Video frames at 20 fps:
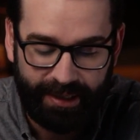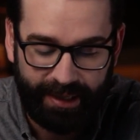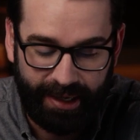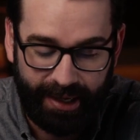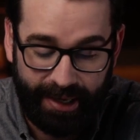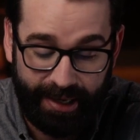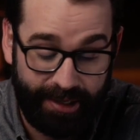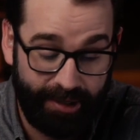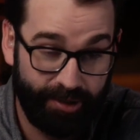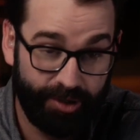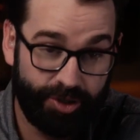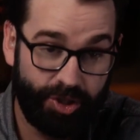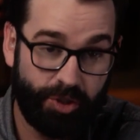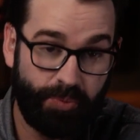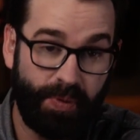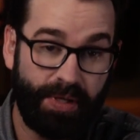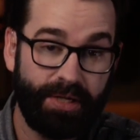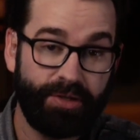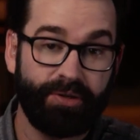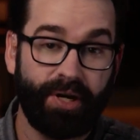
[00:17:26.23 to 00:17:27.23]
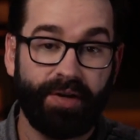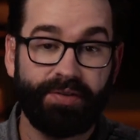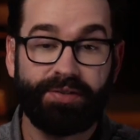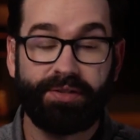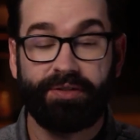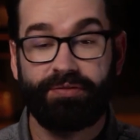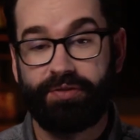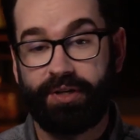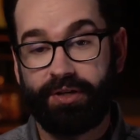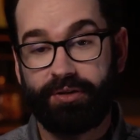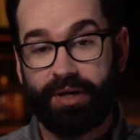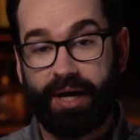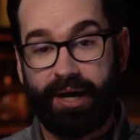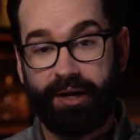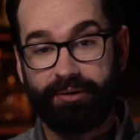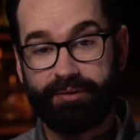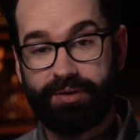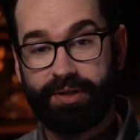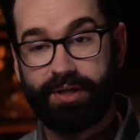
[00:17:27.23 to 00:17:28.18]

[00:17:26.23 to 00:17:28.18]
And it'll just be interesting to figure out,